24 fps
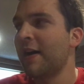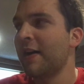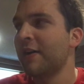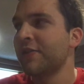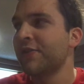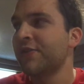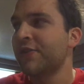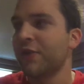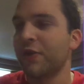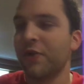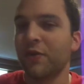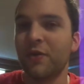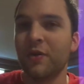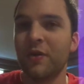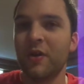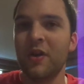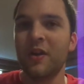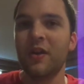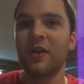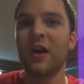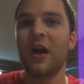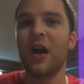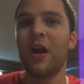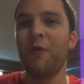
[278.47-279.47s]
So
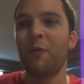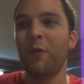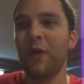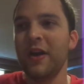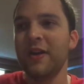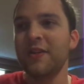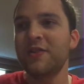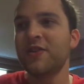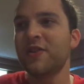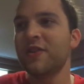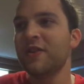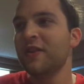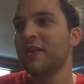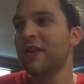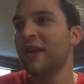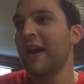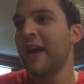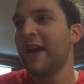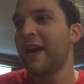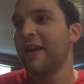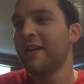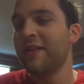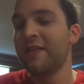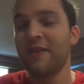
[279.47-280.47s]
I went,
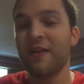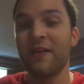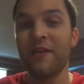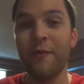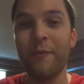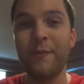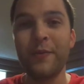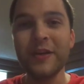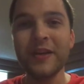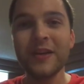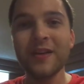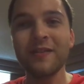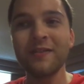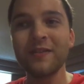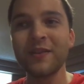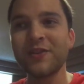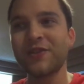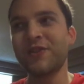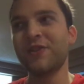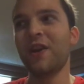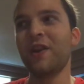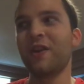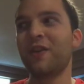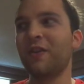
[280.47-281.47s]
and being the
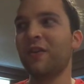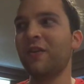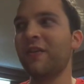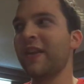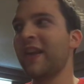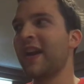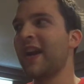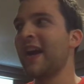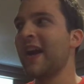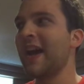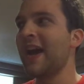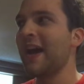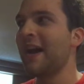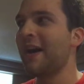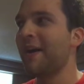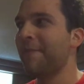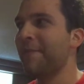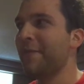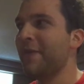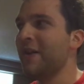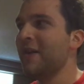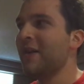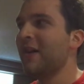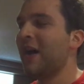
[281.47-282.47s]
sucker that I
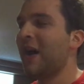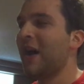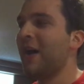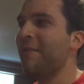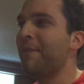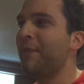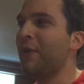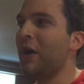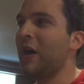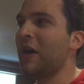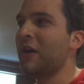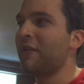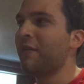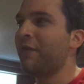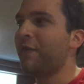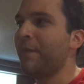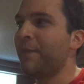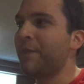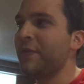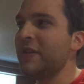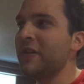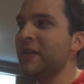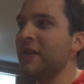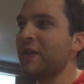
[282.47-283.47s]
am, I bought
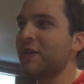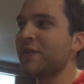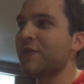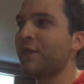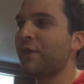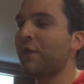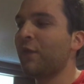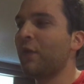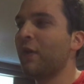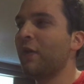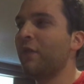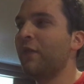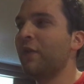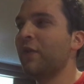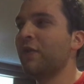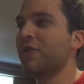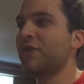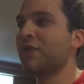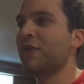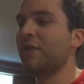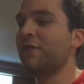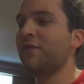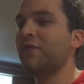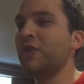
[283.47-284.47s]
the PS4
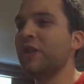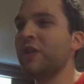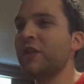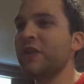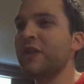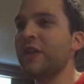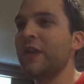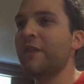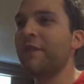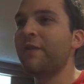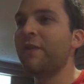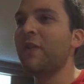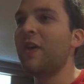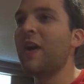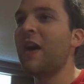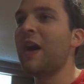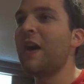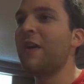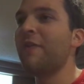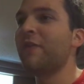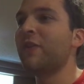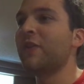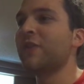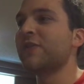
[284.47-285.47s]
version of GTA
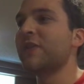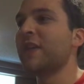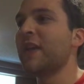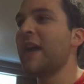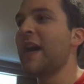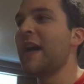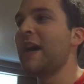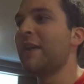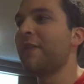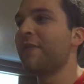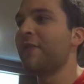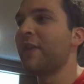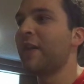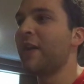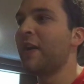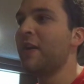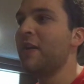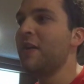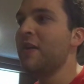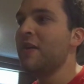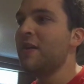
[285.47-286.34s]
5 because they had it there.